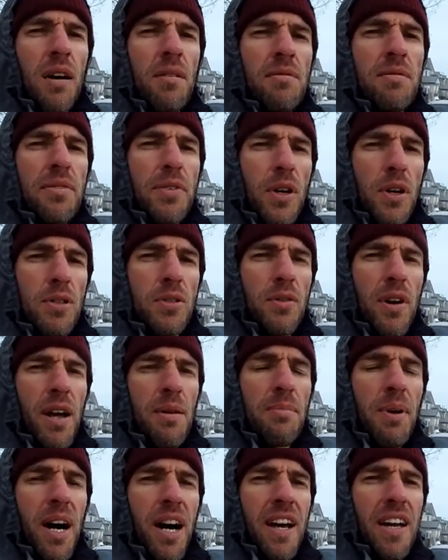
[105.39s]
flows
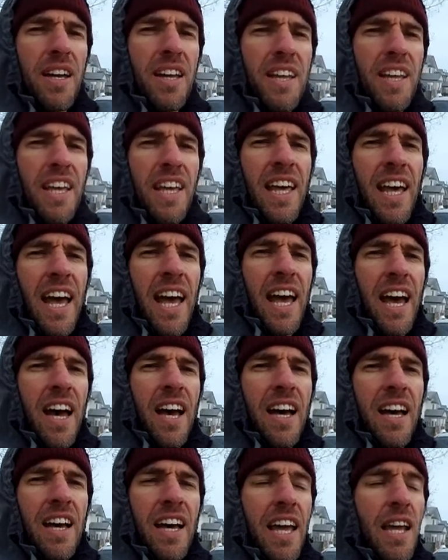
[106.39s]
right by,
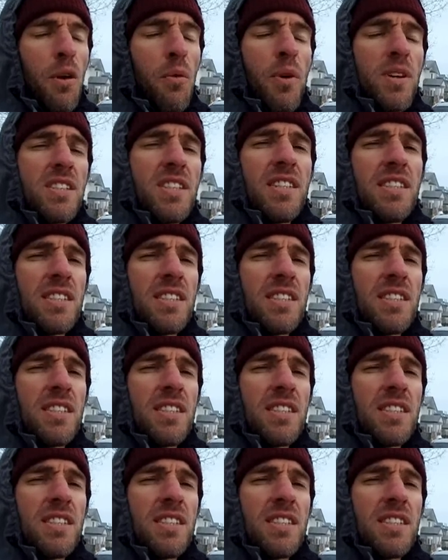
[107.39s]
and it wasn't